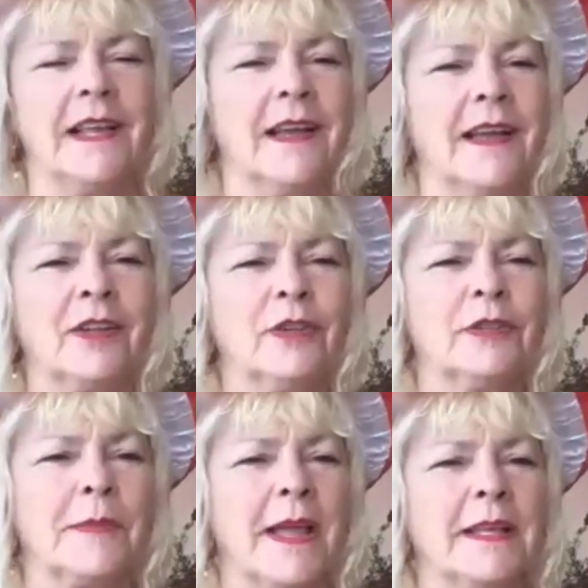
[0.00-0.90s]
Yeah. I
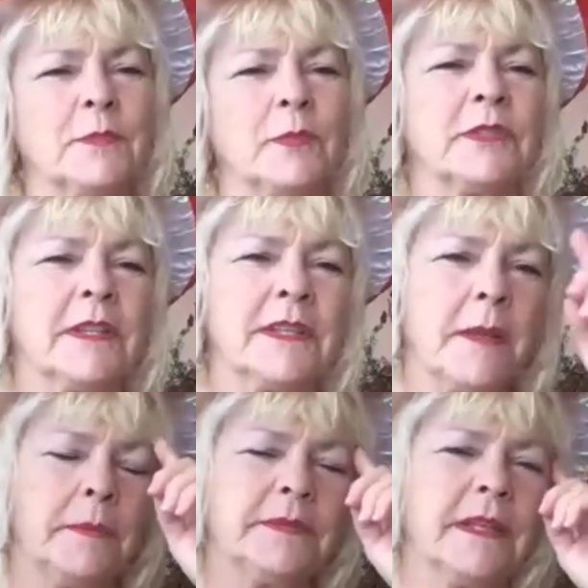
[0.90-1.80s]
close my eyes most of the
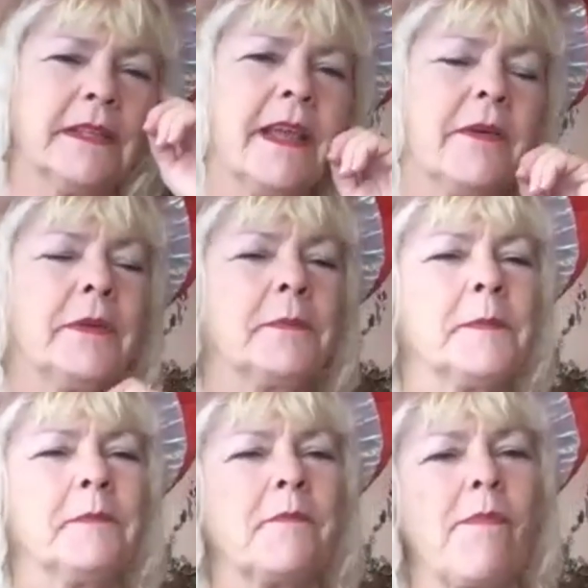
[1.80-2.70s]
time singing that one.
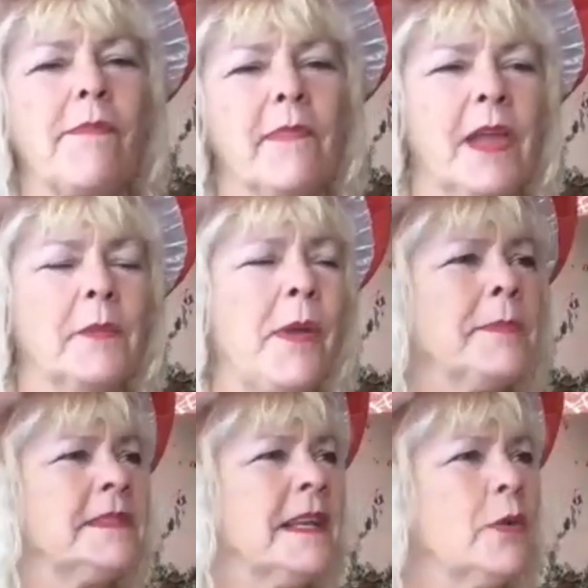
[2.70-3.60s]
It
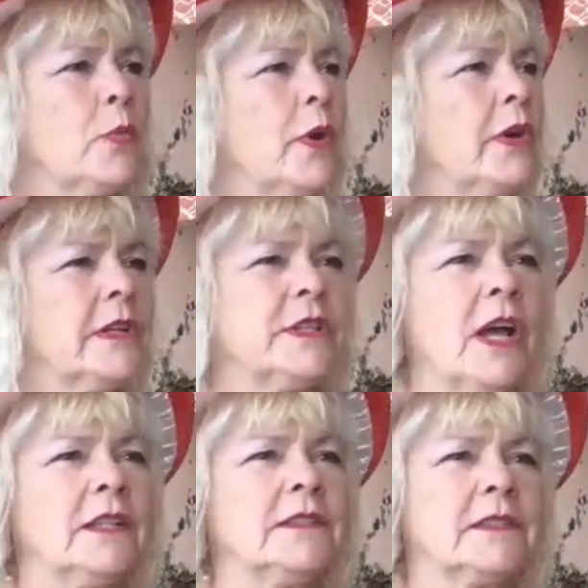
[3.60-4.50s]
probably sounded weird at
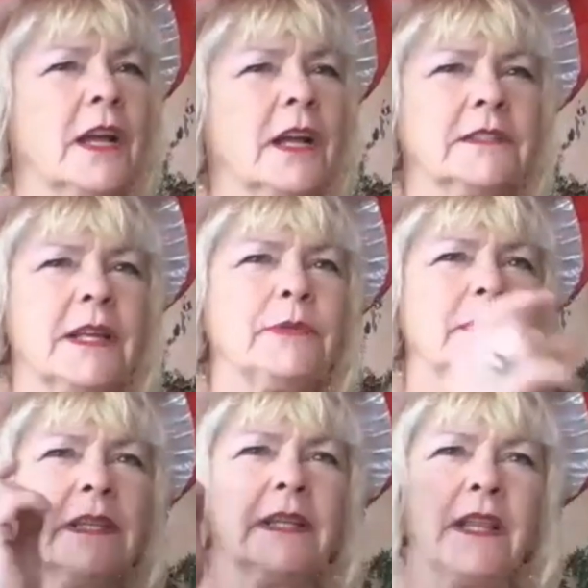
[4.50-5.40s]
Toddstock because I
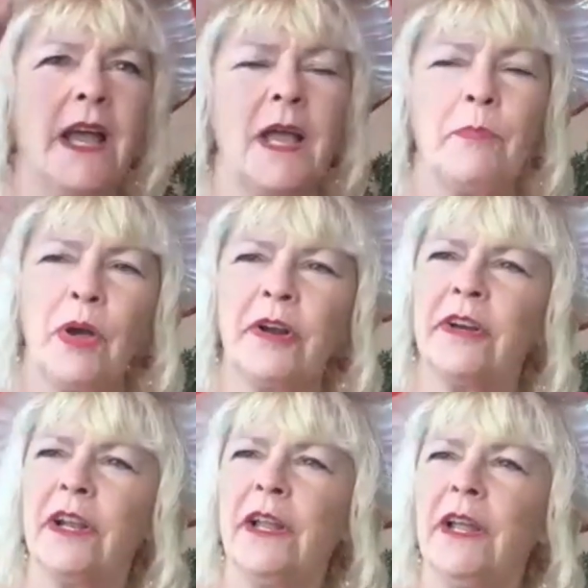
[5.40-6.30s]
was singing the high
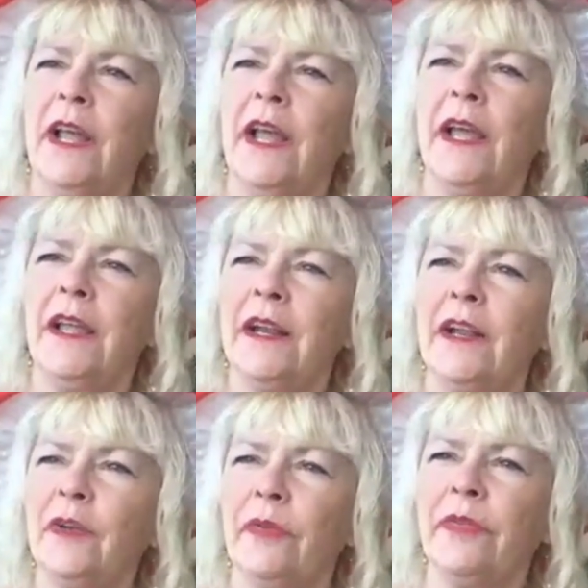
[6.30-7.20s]
part, and
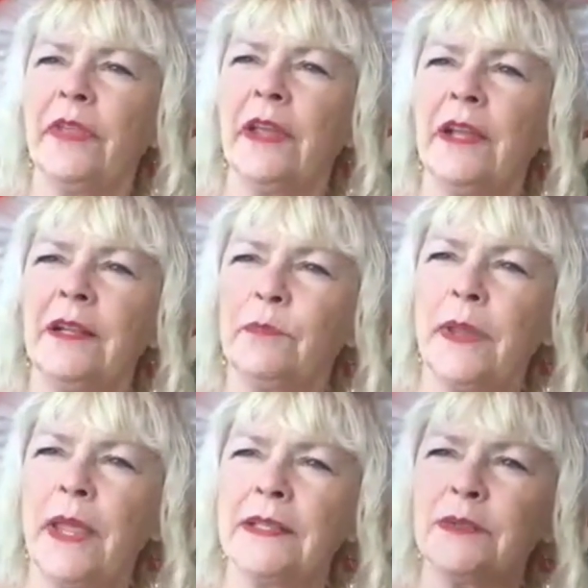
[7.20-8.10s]
I don't think, and
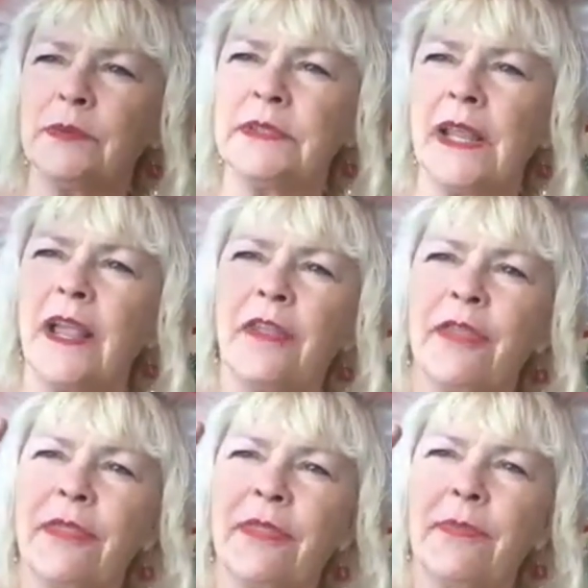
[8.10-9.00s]
Kaz was singing a
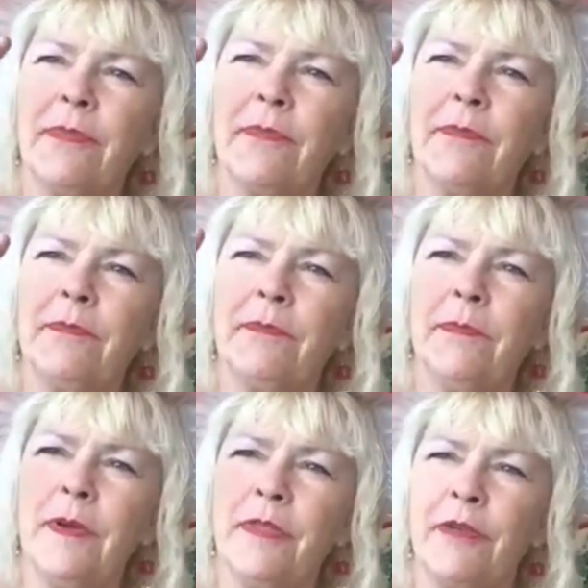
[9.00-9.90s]

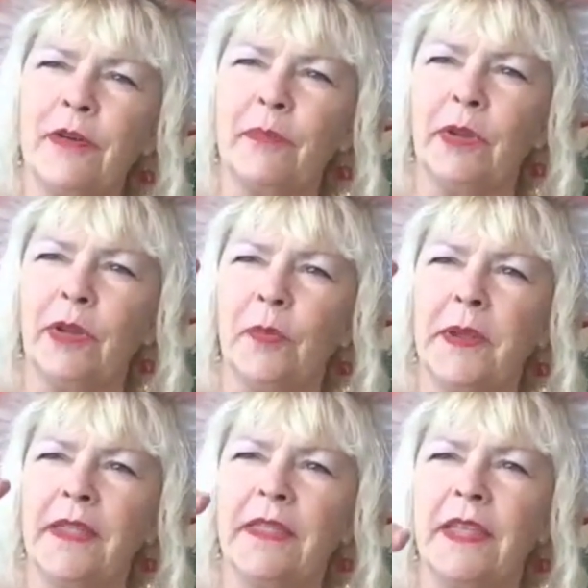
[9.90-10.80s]
third below
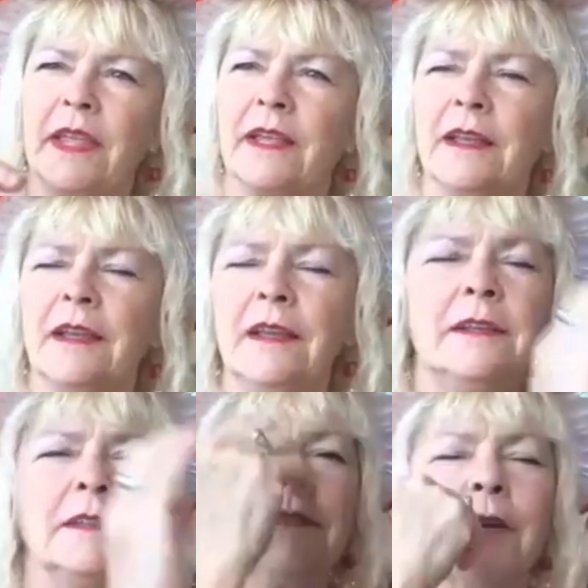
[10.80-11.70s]
me, I think.
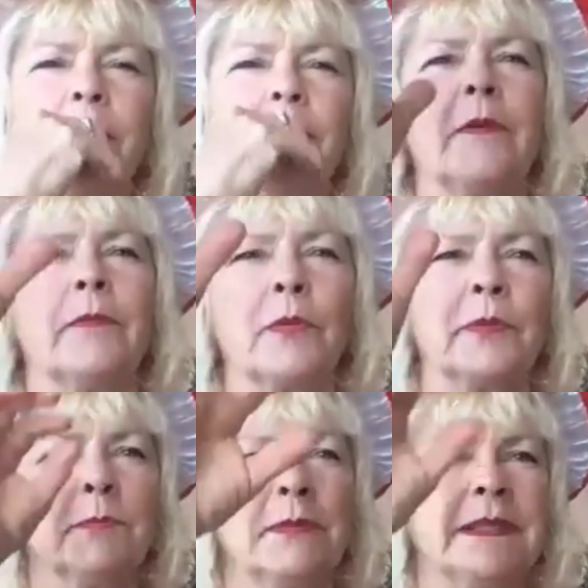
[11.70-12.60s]
So there
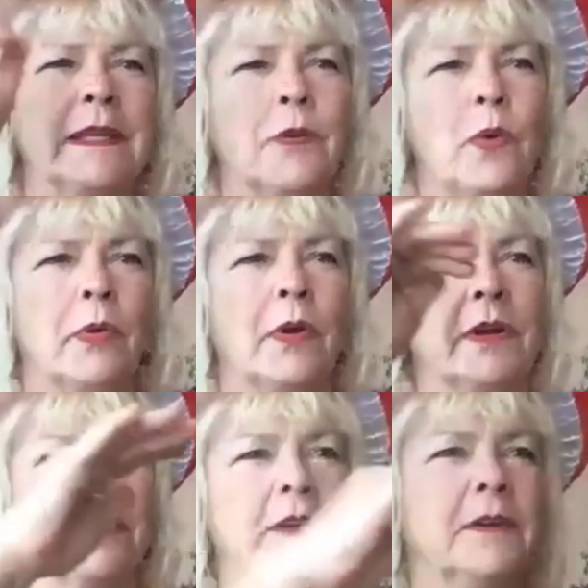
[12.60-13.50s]
was missing one
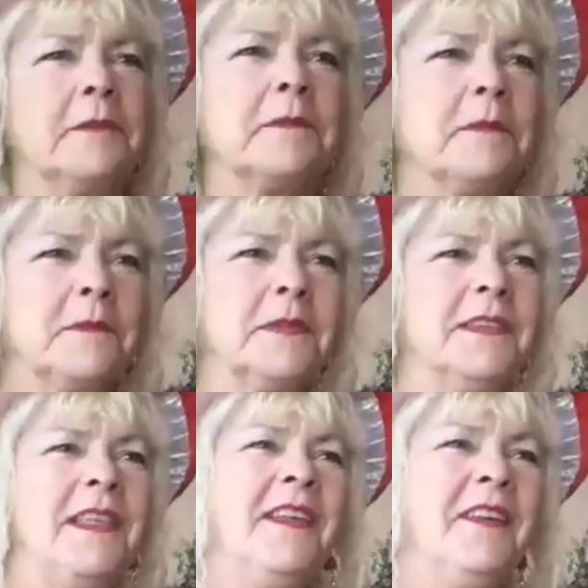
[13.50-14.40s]
part in there, but
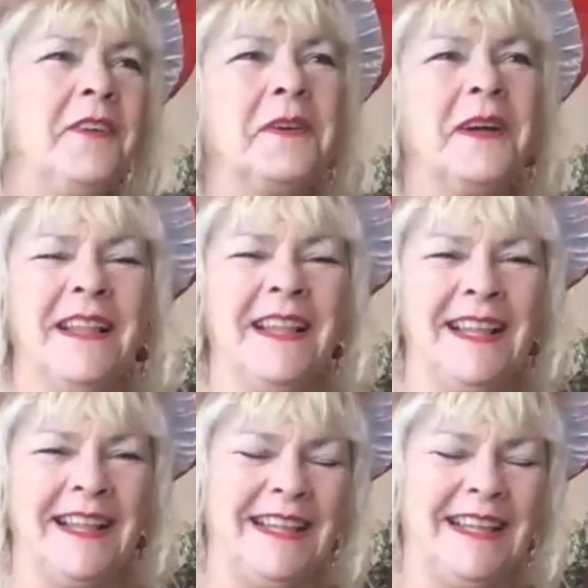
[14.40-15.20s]
oh well.